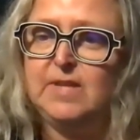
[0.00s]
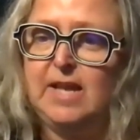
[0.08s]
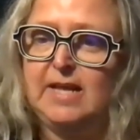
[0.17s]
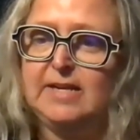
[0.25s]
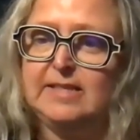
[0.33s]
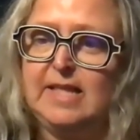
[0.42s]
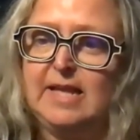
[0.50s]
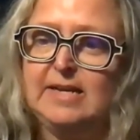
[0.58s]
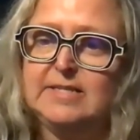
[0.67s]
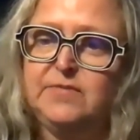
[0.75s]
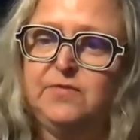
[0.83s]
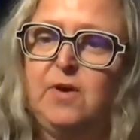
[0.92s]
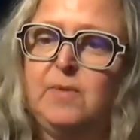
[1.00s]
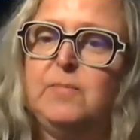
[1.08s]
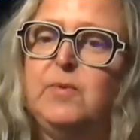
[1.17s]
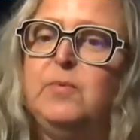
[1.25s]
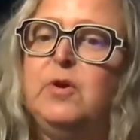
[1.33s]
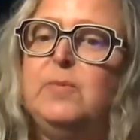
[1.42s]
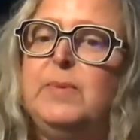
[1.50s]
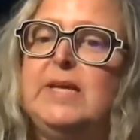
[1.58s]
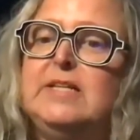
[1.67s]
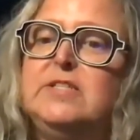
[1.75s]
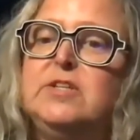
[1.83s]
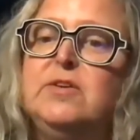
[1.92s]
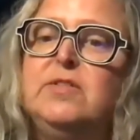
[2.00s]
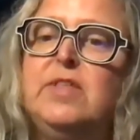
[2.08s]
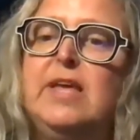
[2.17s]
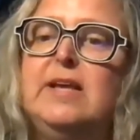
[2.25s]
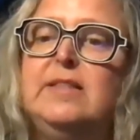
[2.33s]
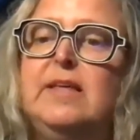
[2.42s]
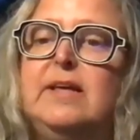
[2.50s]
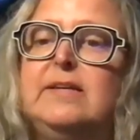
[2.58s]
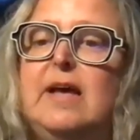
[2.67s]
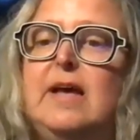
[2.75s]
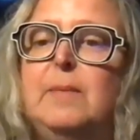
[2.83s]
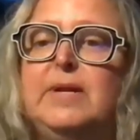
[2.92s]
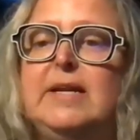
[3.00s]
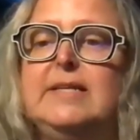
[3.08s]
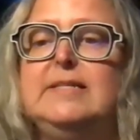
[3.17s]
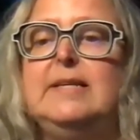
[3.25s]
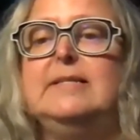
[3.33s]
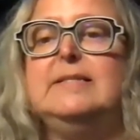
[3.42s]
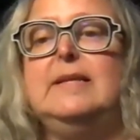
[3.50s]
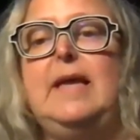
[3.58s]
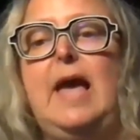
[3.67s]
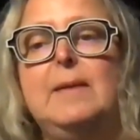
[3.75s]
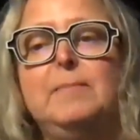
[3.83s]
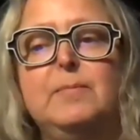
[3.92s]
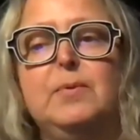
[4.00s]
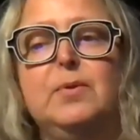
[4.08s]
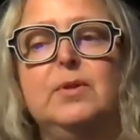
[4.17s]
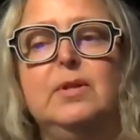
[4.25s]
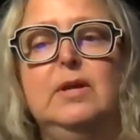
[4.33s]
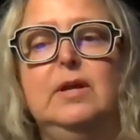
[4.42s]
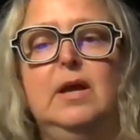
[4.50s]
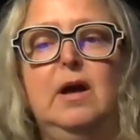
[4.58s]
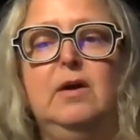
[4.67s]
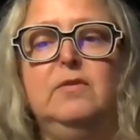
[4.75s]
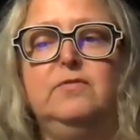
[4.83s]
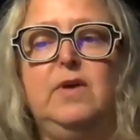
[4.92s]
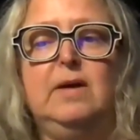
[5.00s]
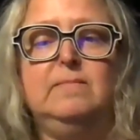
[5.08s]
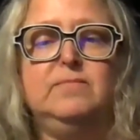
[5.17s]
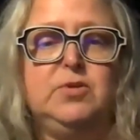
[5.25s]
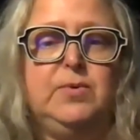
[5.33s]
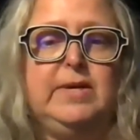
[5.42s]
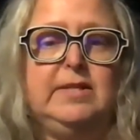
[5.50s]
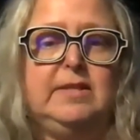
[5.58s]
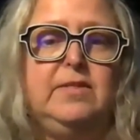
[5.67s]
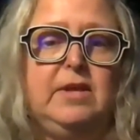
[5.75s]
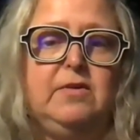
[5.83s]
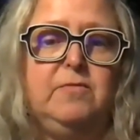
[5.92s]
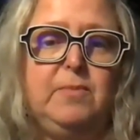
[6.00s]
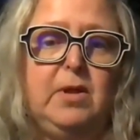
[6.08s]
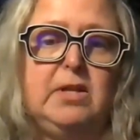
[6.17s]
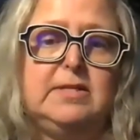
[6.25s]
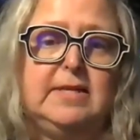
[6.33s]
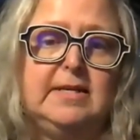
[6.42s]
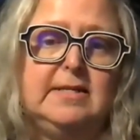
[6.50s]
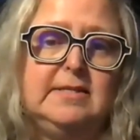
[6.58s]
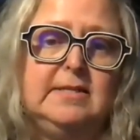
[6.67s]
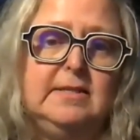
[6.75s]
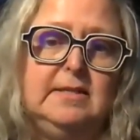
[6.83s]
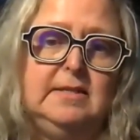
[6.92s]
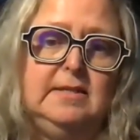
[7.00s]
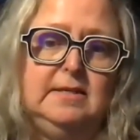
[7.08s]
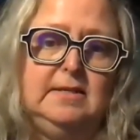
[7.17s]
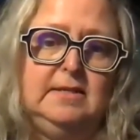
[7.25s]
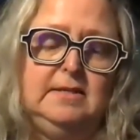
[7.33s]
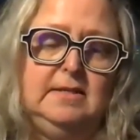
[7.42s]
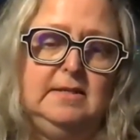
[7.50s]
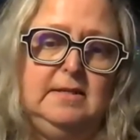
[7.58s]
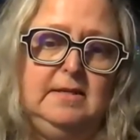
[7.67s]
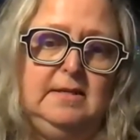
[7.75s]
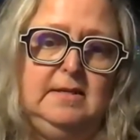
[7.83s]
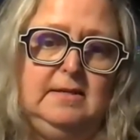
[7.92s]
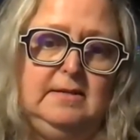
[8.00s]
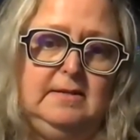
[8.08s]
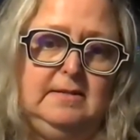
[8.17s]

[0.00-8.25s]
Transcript: and that is from Ruby. Do you think that Albanese is capable of um, doing the theatre of politics? It's